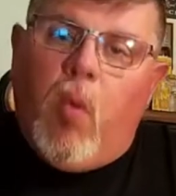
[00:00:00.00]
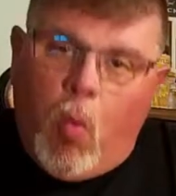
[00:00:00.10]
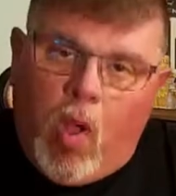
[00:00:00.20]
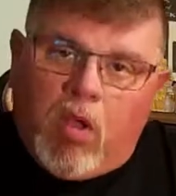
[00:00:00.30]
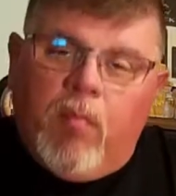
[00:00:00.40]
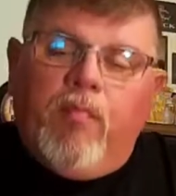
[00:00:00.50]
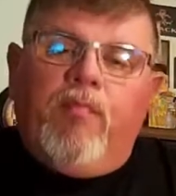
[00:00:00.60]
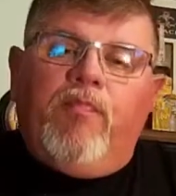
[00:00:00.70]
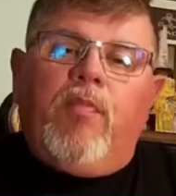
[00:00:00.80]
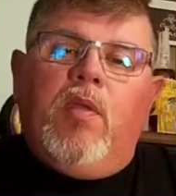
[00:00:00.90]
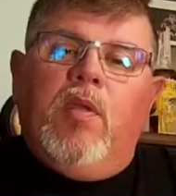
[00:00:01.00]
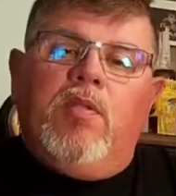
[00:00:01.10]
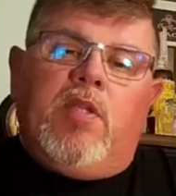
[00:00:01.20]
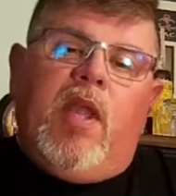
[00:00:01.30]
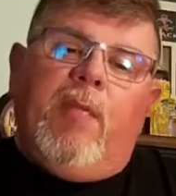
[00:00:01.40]
Welcome.
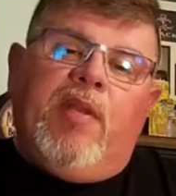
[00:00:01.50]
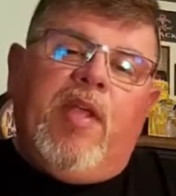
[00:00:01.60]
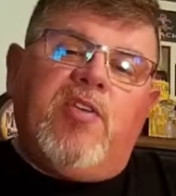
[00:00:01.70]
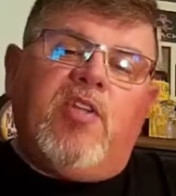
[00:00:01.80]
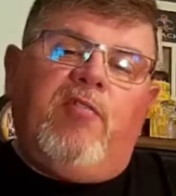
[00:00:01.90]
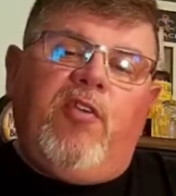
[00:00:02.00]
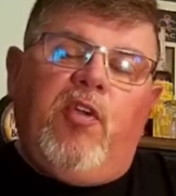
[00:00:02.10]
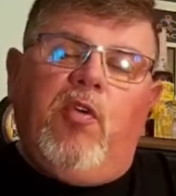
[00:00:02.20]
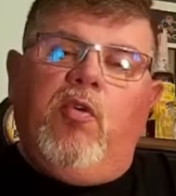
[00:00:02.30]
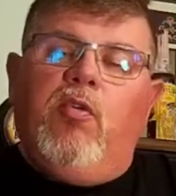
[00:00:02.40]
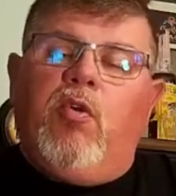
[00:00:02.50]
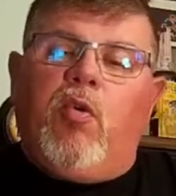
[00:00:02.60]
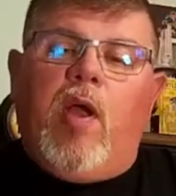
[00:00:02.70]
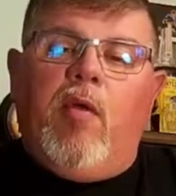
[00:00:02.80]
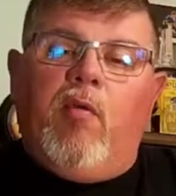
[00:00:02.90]
Today I'll be tasting for you
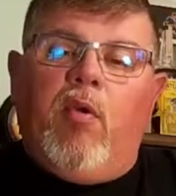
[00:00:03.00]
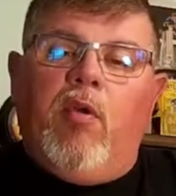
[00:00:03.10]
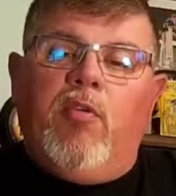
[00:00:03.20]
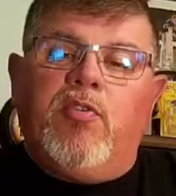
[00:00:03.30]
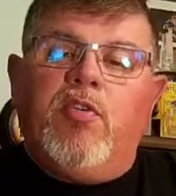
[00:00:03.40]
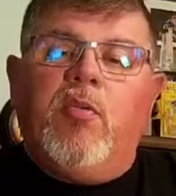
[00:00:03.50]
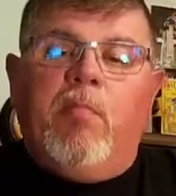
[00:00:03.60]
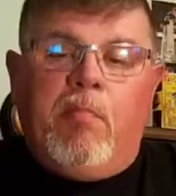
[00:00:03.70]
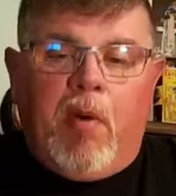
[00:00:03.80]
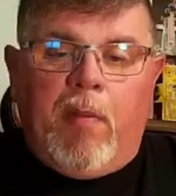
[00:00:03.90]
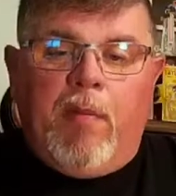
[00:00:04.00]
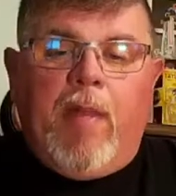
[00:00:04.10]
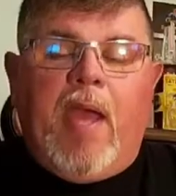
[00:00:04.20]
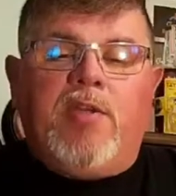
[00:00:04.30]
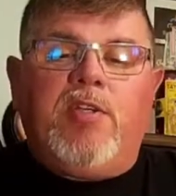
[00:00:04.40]
Crown Royal's Bourbon
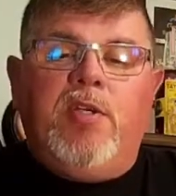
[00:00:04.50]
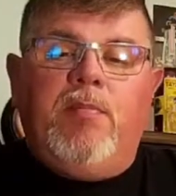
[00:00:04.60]
Mash.